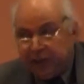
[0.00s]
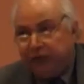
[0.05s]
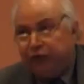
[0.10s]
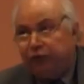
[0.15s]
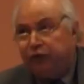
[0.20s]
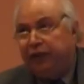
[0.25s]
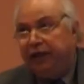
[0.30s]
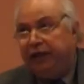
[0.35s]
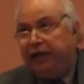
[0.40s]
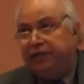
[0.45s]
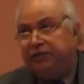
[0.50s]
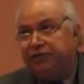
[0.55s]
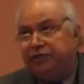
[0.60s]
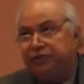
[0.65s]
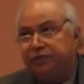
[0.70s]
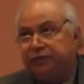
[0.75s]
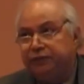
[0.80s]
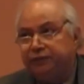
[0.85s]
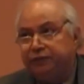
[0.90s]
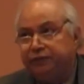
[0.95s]
to
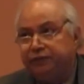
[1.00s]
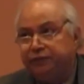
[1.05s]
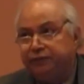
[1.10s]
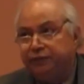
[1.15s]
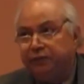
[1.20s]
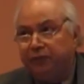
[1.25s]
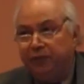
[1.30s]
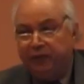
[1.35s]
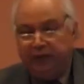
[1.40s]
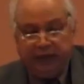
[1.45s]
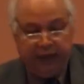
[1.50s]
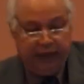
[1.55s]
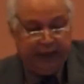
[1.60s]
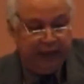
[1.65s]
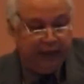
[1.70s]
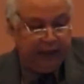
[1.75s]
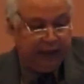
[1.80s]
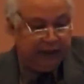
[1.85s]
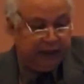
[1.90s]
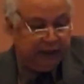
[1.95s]
these,
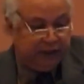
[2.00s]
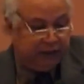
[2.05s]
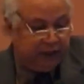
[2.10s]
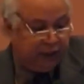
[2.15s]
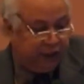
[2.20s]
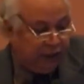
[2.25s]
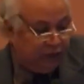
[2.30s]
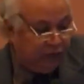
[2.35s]
the Third